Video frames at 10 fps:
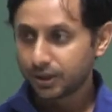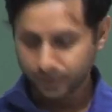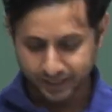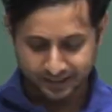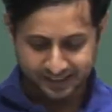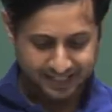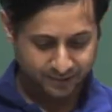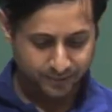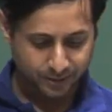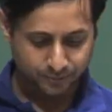Okay? That
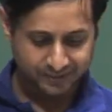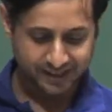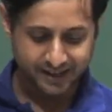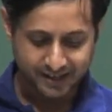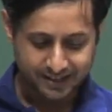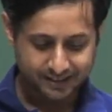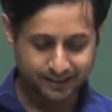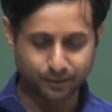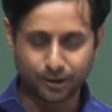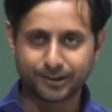is when you say
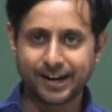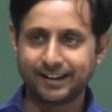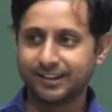that, all right,